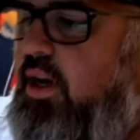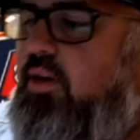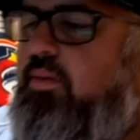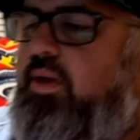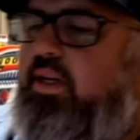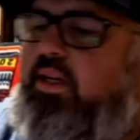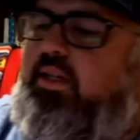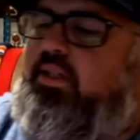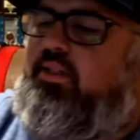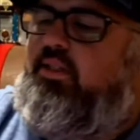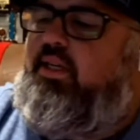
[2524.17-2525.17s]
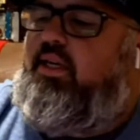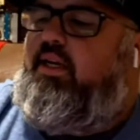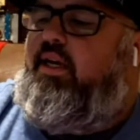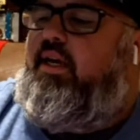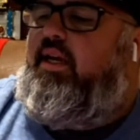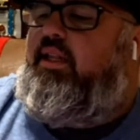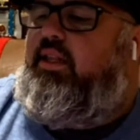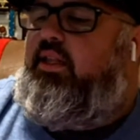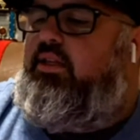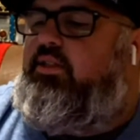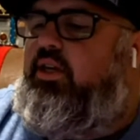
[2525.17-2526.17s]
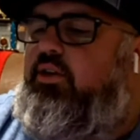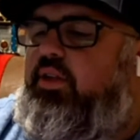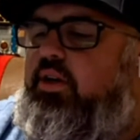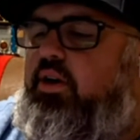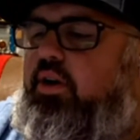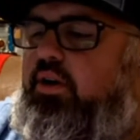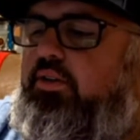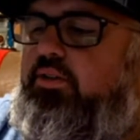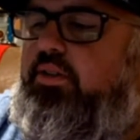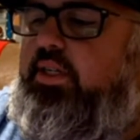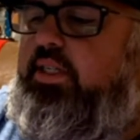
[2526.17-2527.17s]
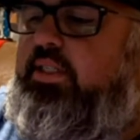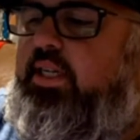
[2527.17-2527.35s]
Oh my goodness. So the Cardinals are in